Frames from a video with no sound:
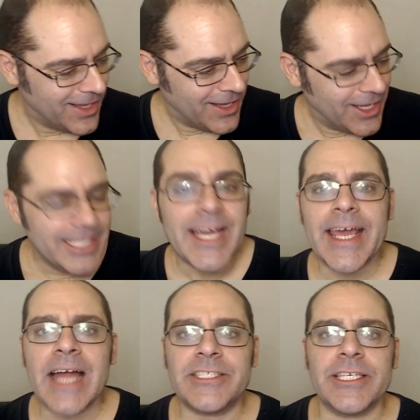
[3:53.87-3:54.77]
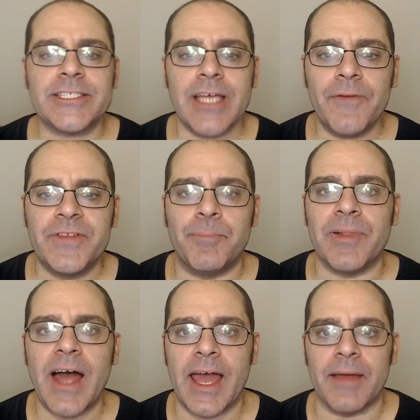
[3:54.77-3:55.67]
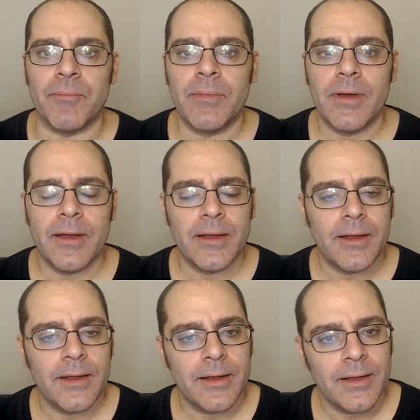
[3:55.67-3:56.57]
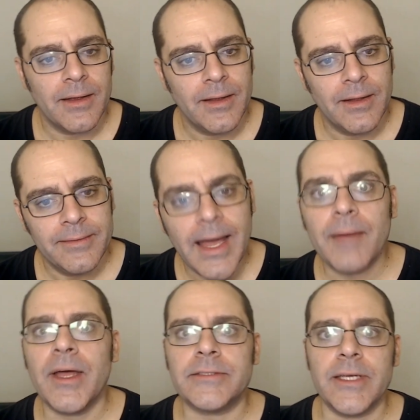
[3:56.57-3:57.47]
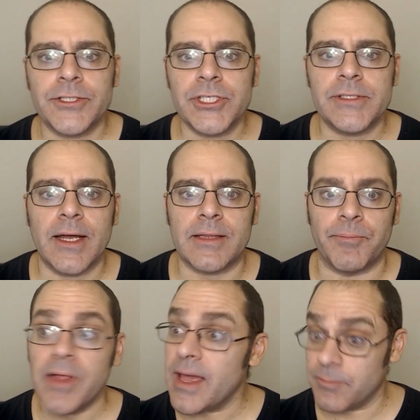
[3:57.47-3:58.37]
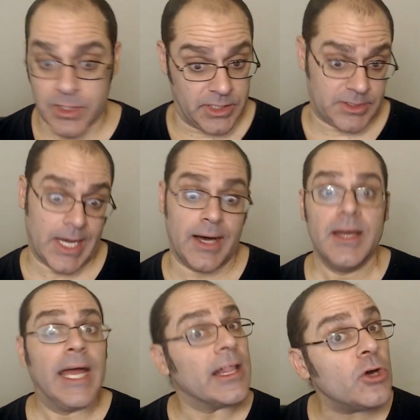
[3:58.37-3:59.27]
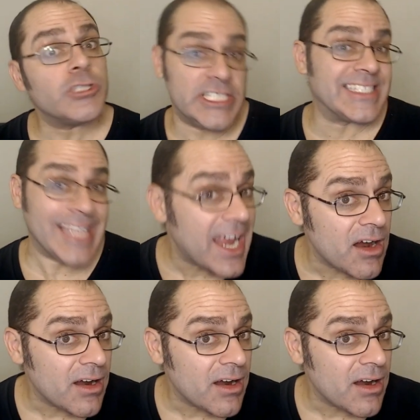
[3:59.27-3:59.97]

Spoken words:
you got yourself to blame. Now, I'm not saying she's not to blame, because, hello, she's there.